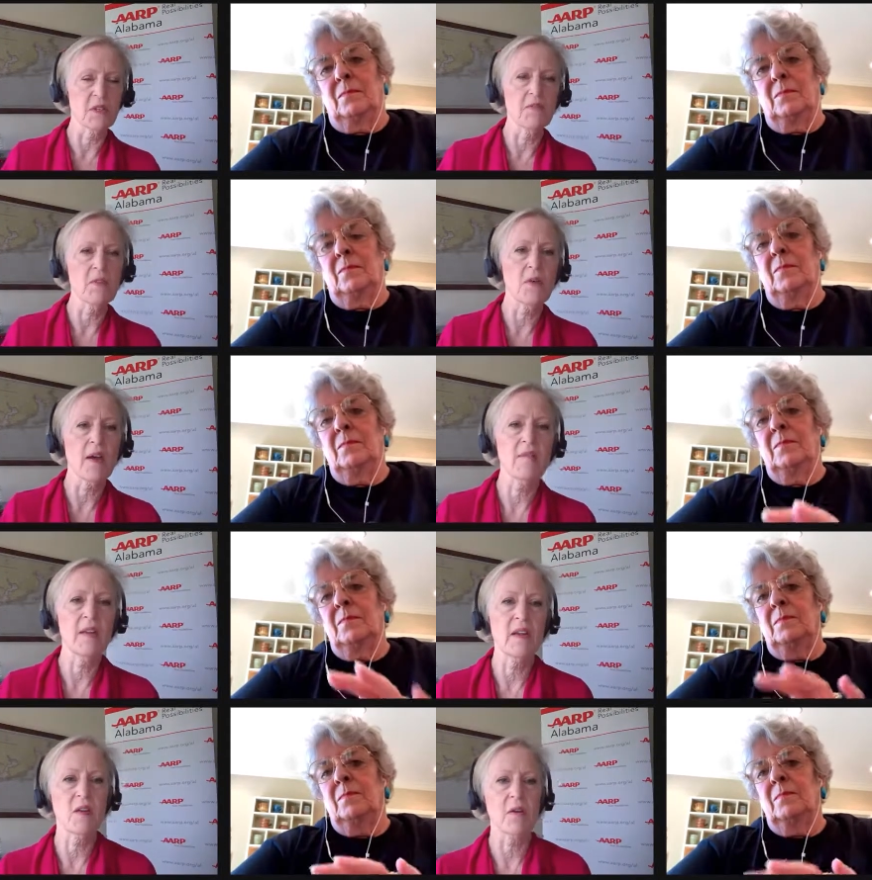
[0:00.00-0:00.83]
Speaker 1: If you have
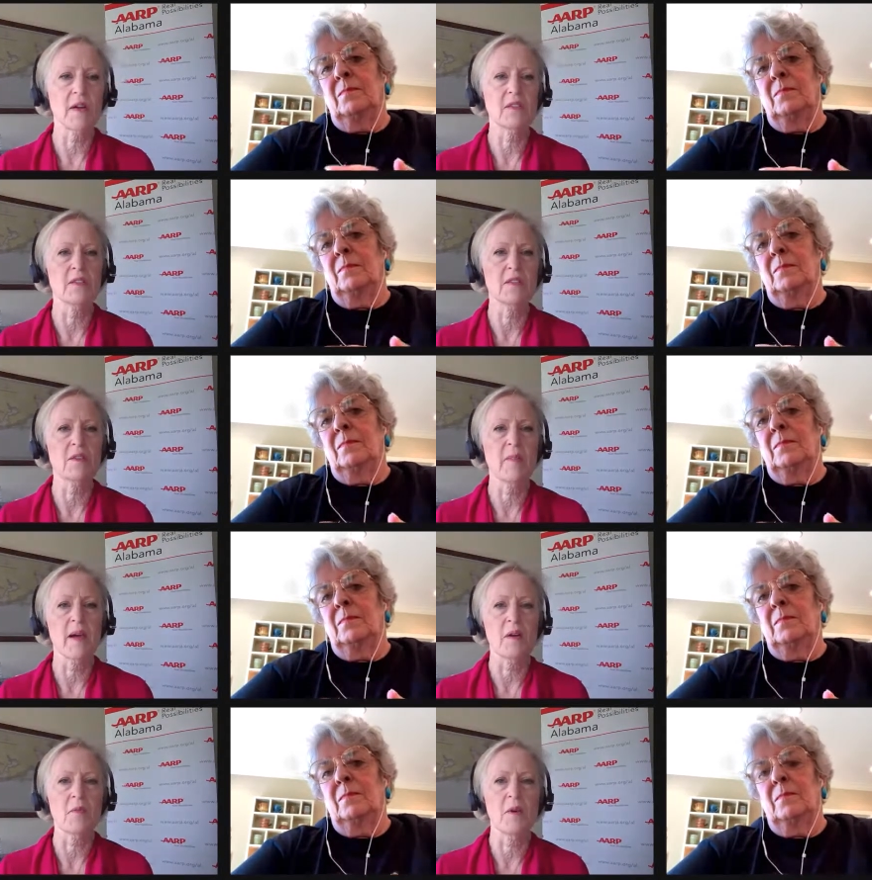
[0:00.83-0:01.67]
any questions
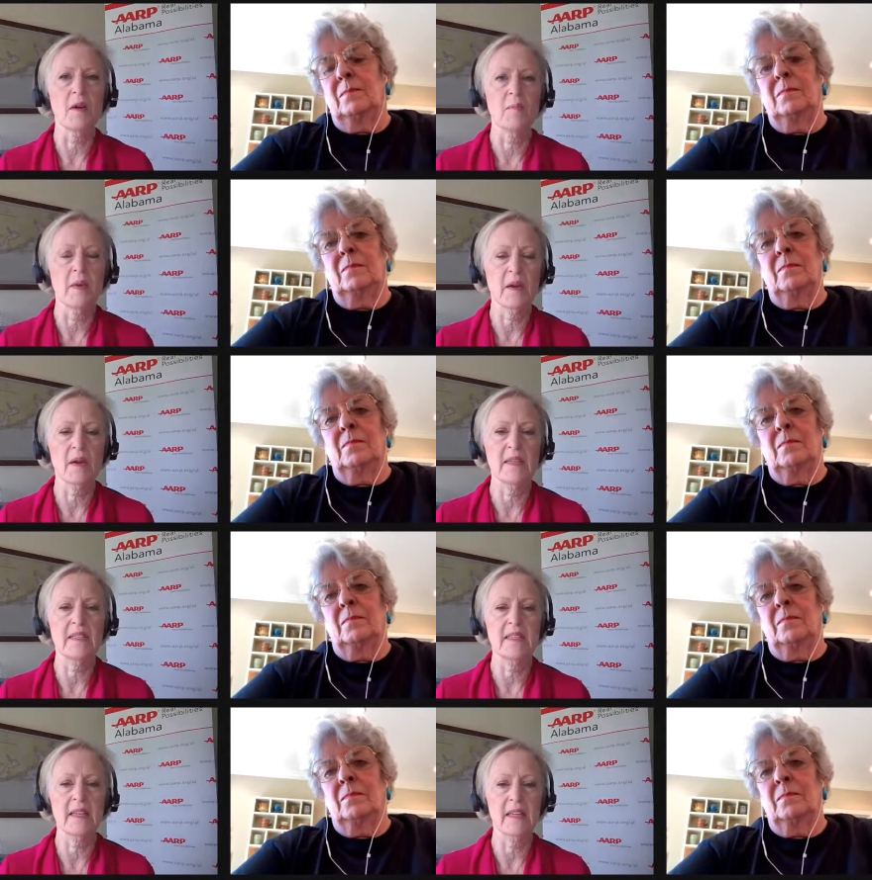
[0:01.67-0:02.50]
about what Mary
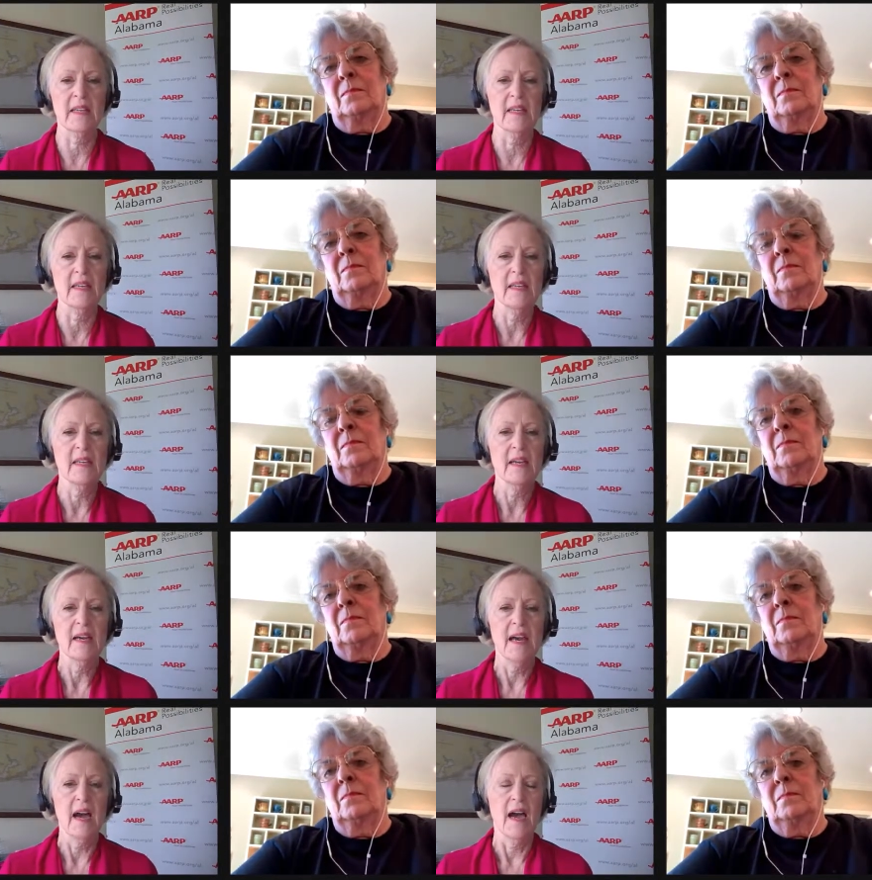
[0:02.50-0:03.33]
did,
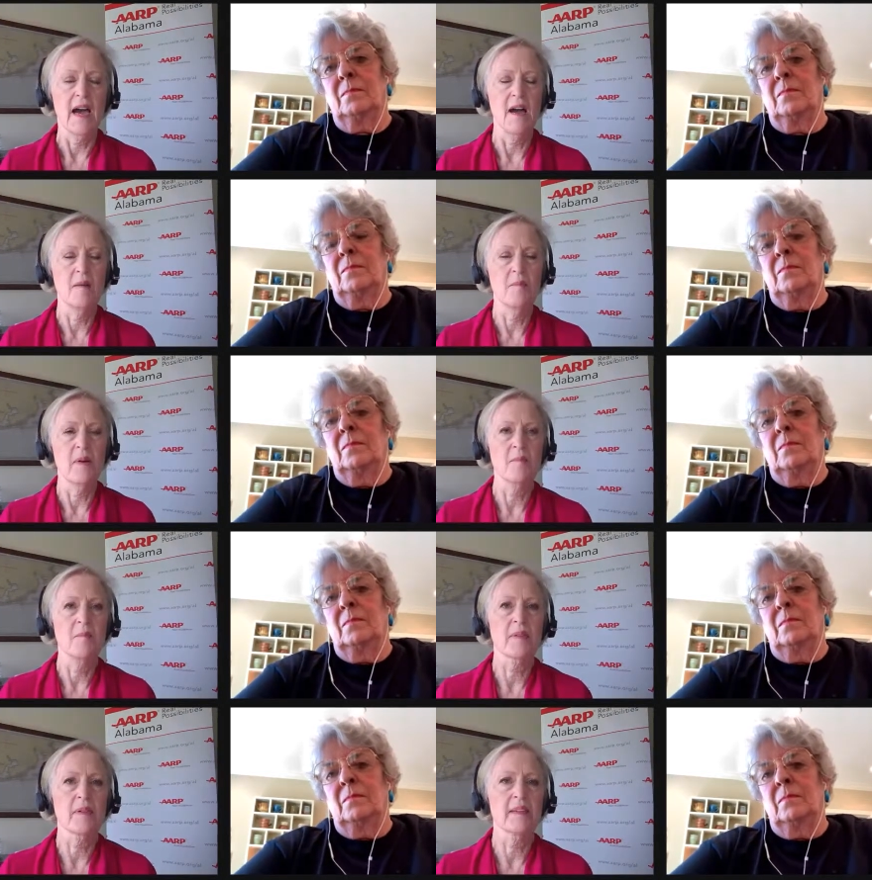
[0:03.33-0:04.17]
um,
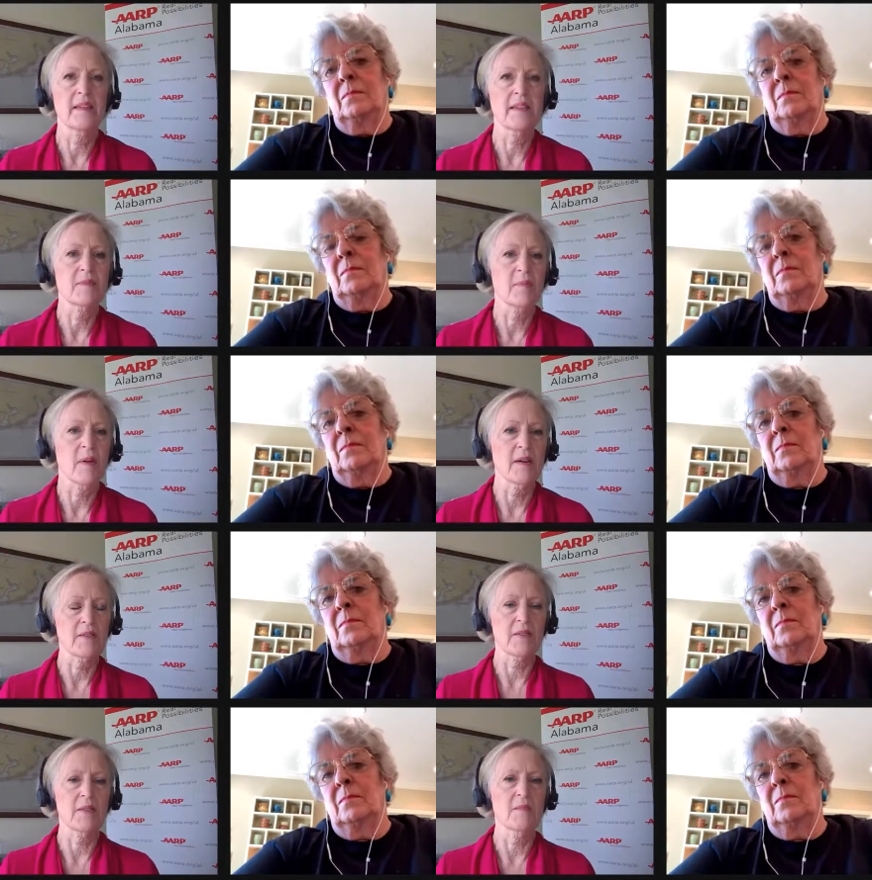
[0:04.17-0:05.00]
please
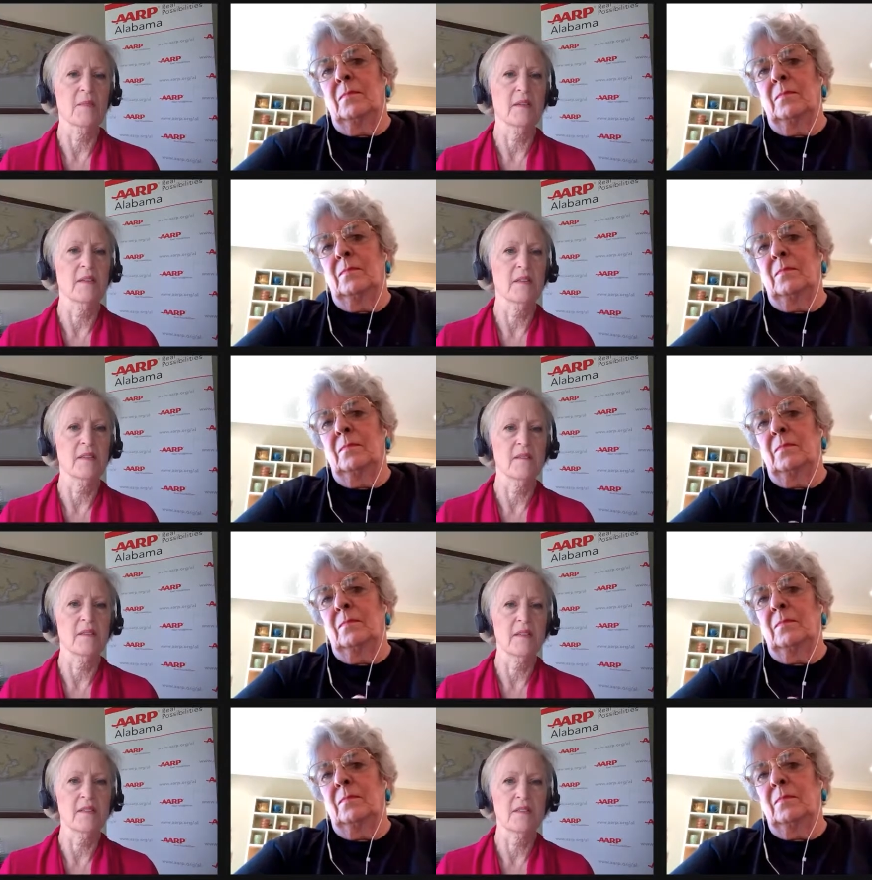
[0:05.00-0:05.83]
post them in the
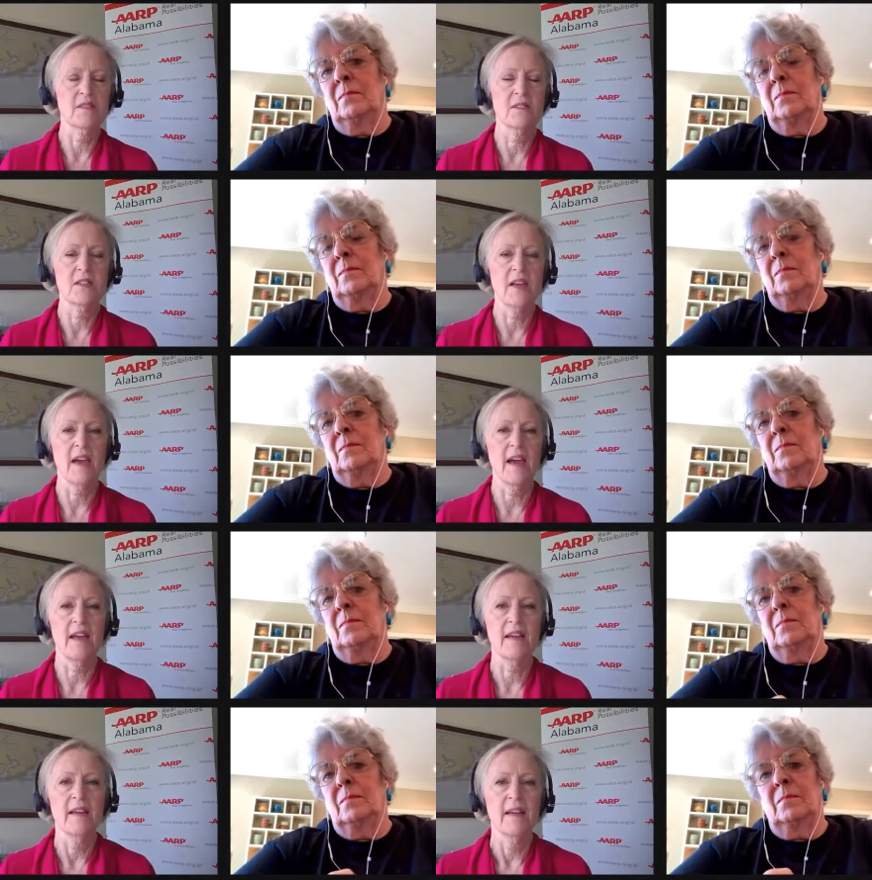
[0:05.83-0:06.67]
uh, chat.
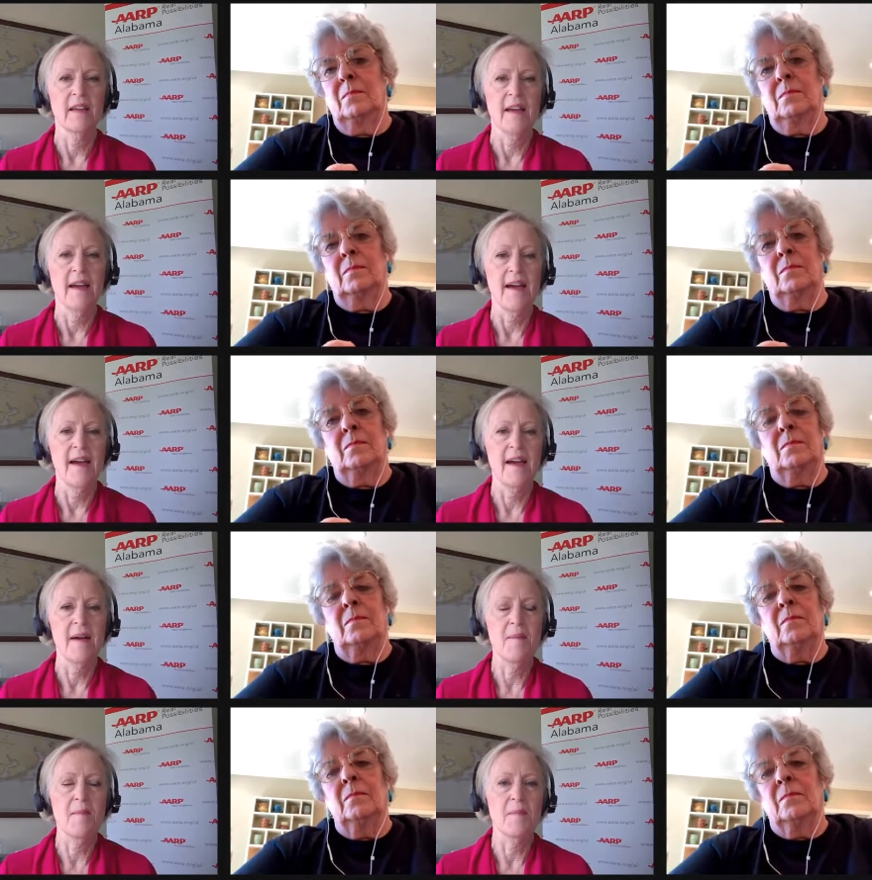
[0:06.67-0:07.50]

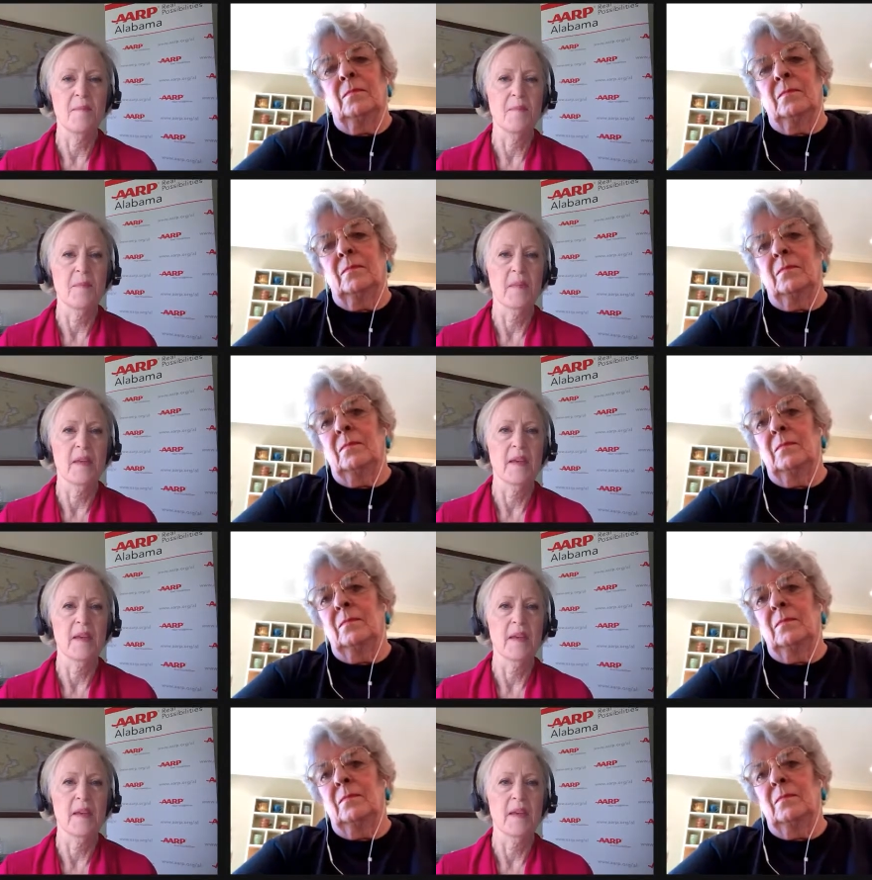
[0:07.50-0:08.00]
Um,